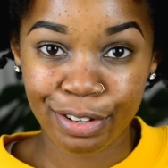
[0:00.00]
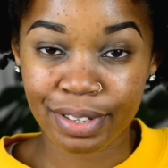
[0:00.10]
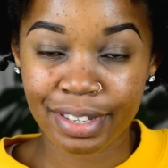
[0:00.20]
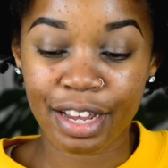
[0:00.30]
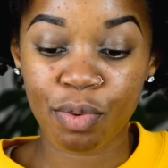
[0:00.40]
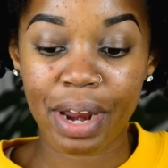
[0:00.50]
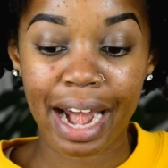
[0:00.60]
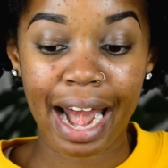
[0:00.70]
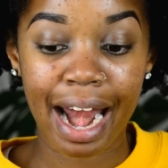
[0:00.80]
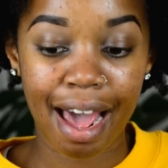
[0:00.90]
your skin
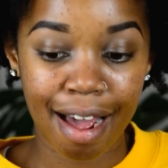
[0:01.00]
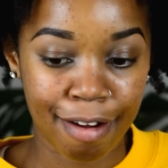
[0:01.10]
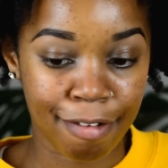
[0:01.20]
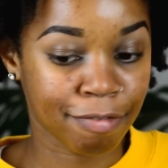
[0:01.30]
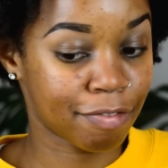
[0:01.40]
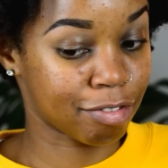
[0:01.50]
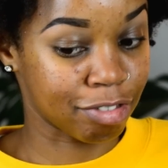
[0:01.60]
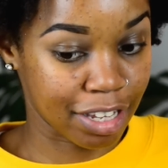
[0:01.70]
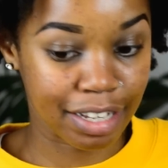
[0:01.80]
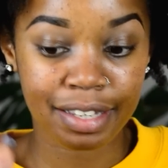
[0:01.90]
will love
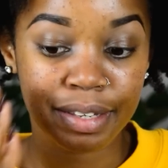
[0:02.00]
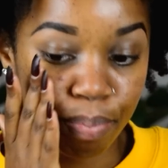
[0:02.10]
this